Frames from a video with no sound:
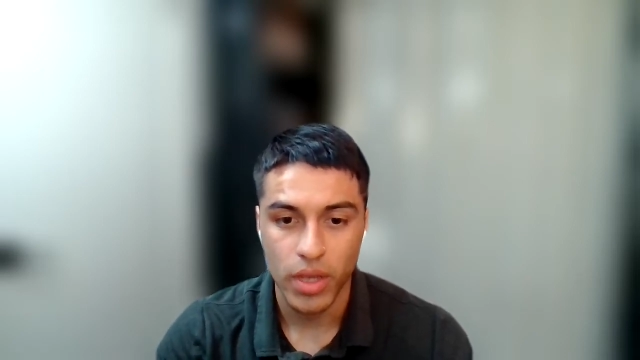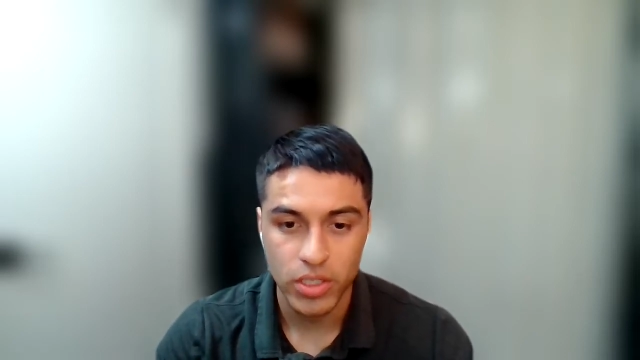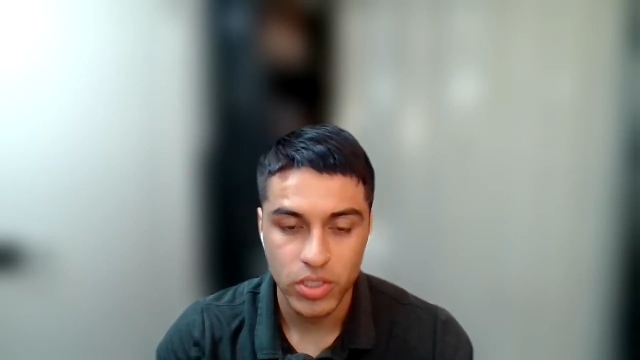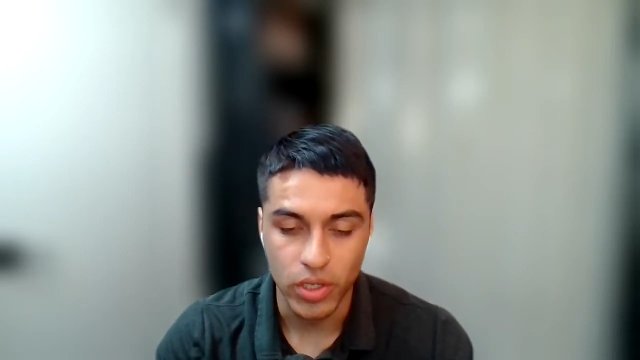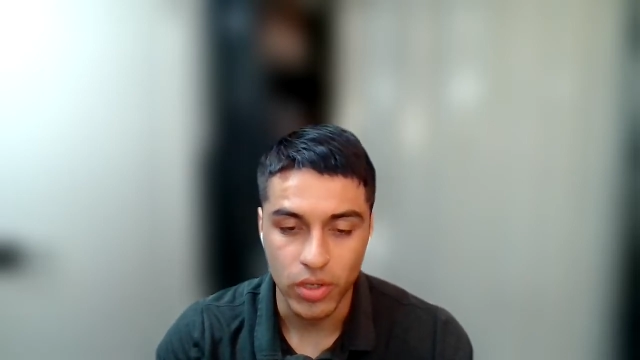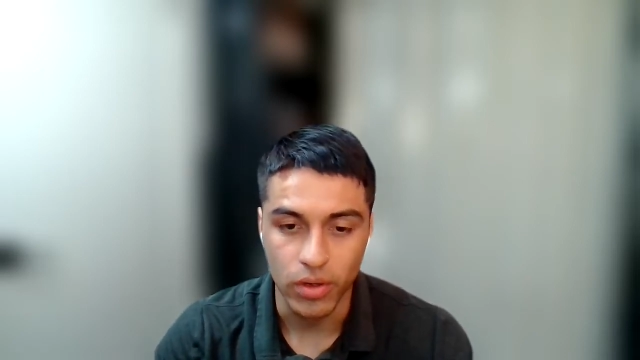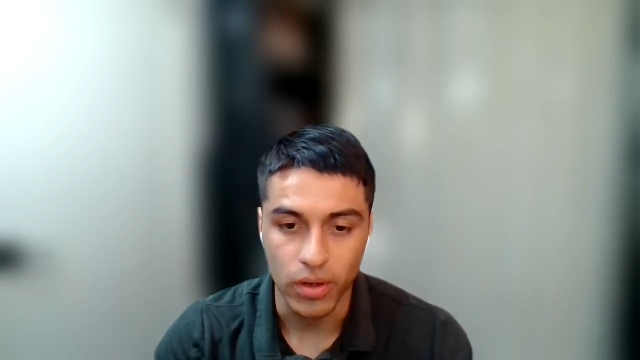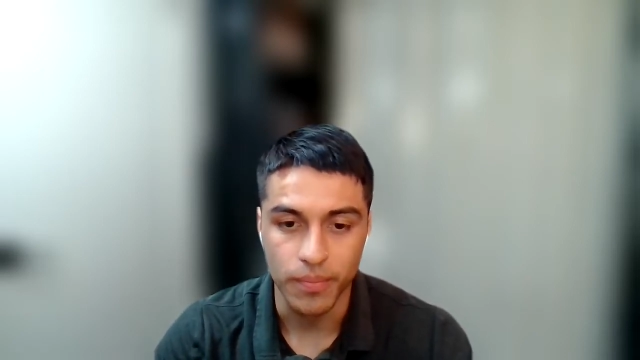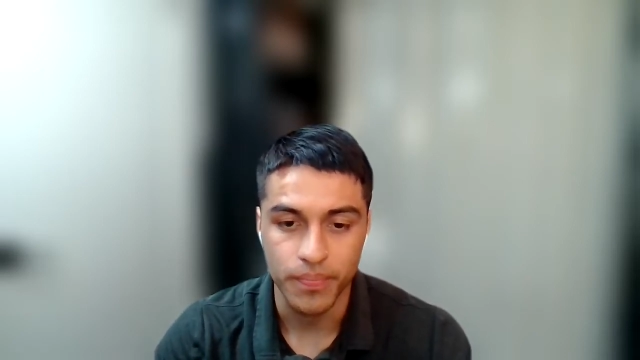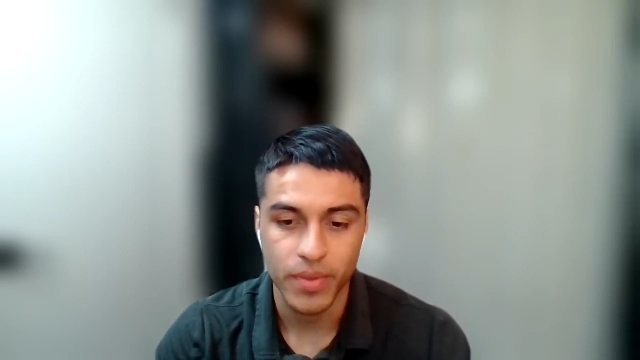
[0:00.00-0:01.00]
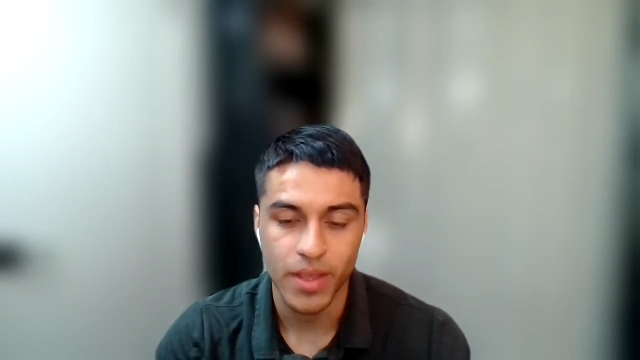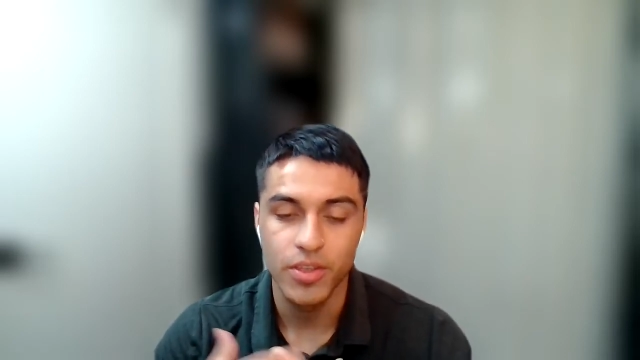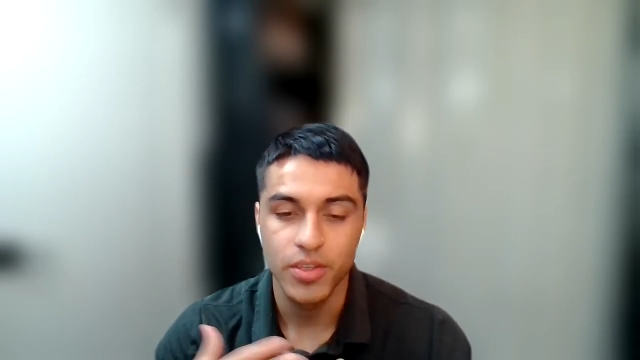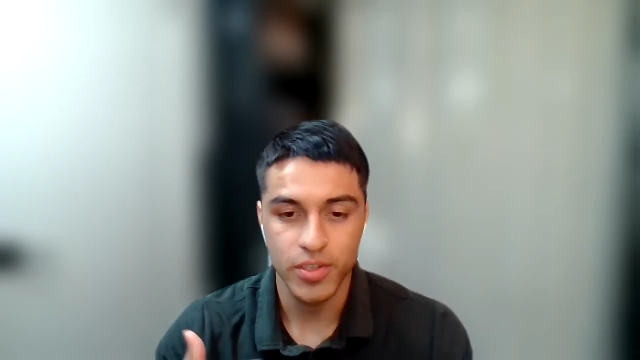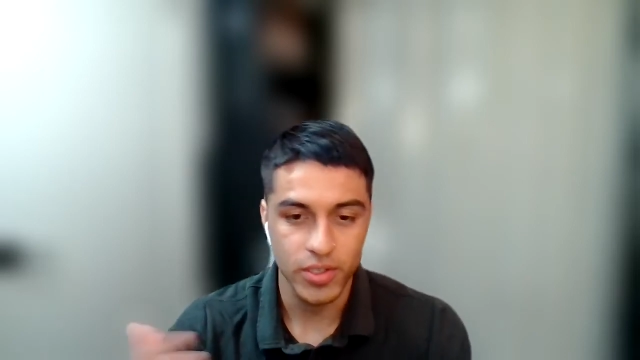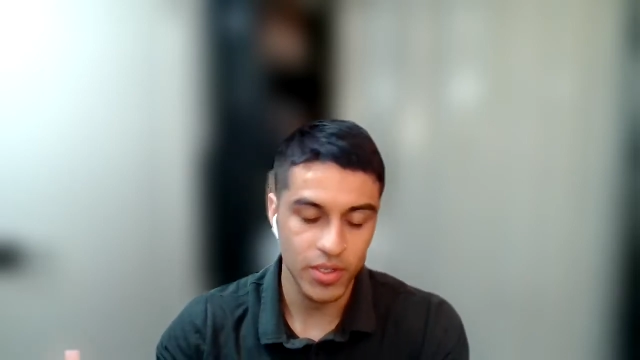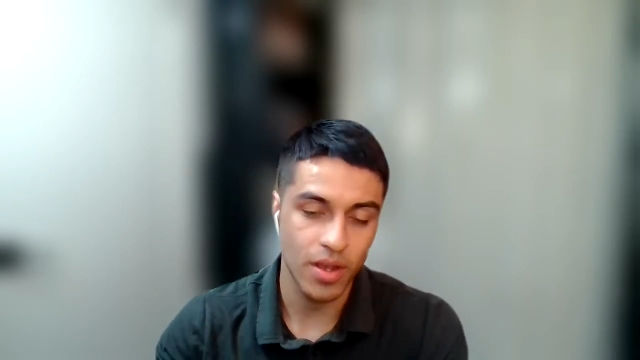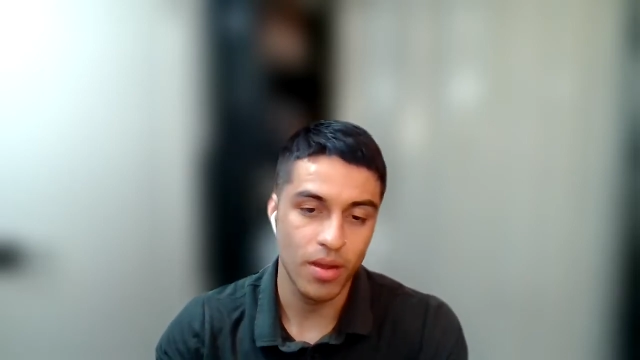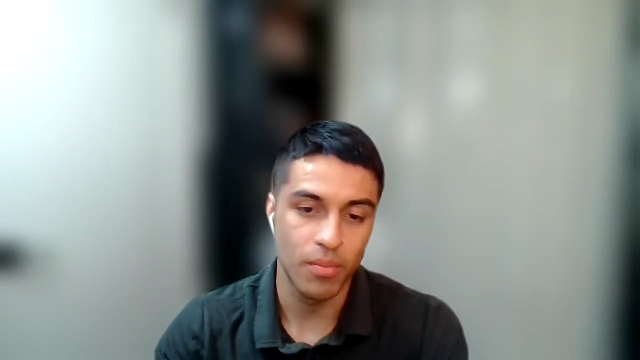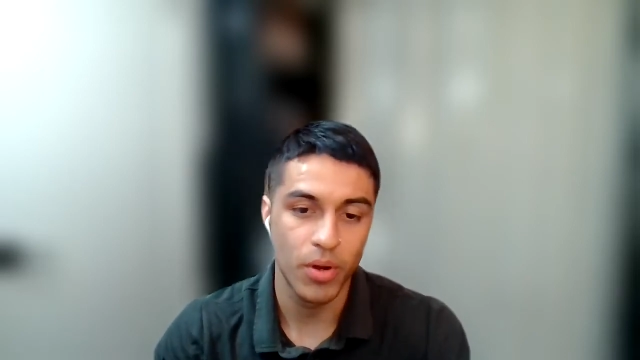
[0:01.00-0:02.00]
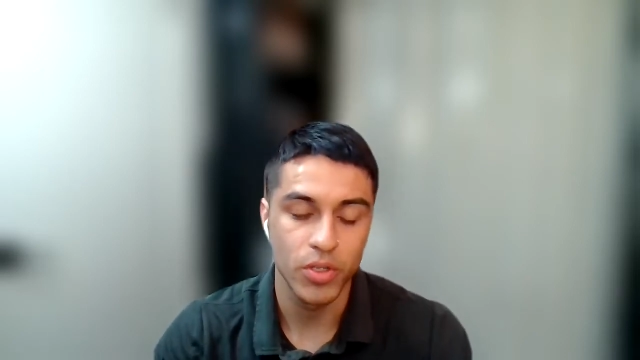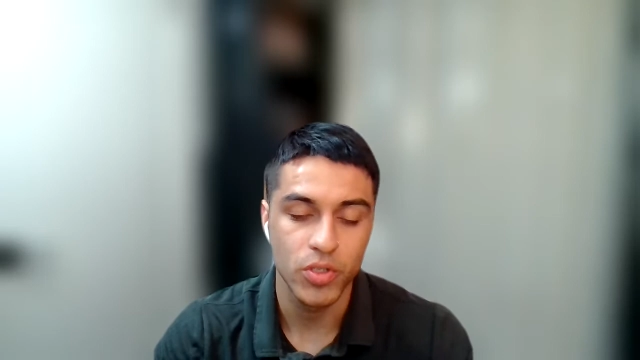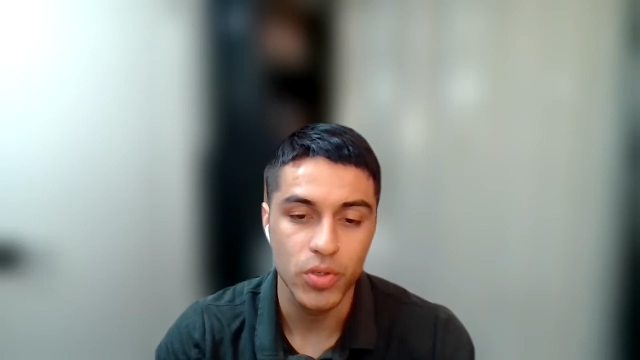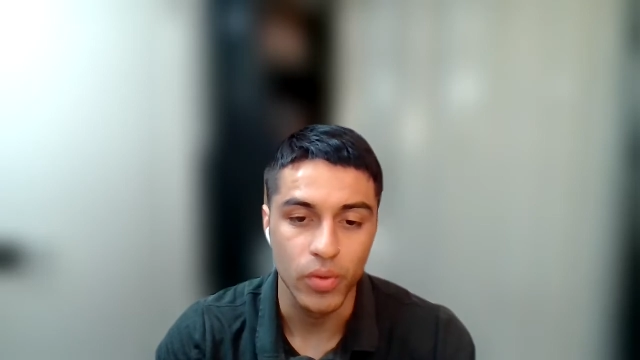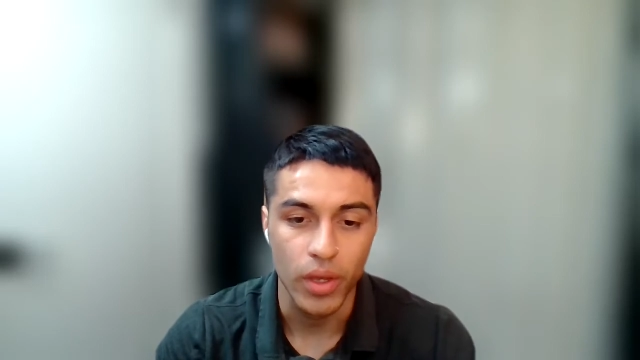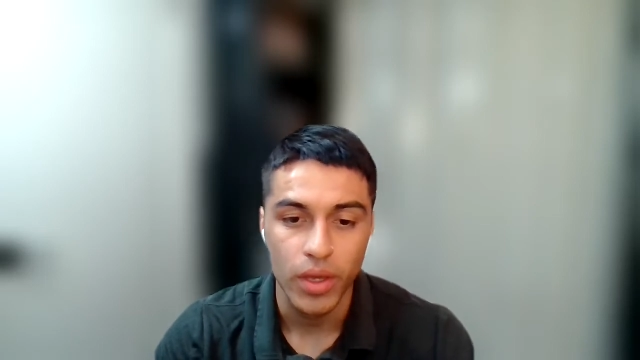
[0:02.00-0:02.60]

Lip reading: execute on. And this is part 2